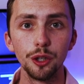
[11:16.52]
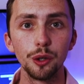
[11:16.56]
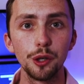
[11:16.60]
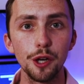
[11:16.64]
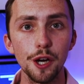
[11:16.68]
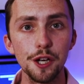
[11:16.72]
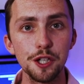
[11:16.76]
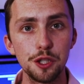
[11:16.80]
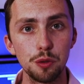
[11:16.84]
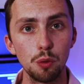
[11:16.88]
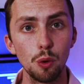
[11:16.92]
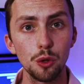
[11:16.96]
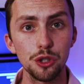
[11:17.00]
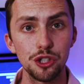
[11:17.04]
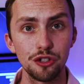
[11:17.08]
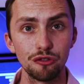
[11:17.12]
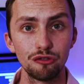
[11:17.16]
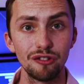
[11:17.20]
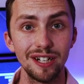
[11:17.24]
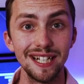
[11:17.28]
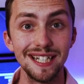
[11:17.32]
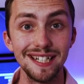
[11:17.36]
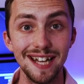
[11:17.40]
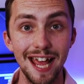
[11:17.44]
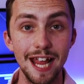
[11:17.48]
You're going to want to
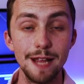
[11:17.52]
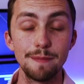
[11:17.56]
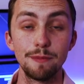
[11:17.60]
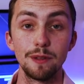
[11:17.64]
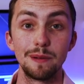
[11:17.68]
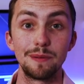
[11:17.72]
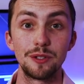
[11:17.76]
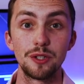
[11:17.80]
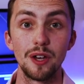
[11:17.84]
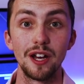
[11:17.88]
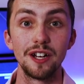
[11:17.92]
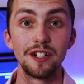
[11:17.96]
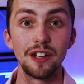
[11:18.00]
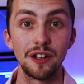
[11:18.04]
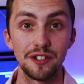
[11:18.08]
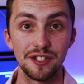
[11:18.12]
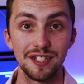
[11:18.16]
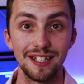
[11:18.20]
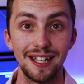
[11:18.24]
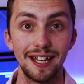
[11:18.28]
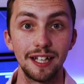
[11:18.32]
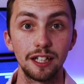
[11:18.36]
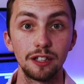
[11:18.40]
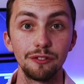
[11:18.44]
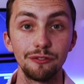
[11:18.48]
rename them so it
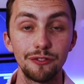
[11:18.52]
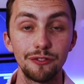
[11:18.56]
doesn't get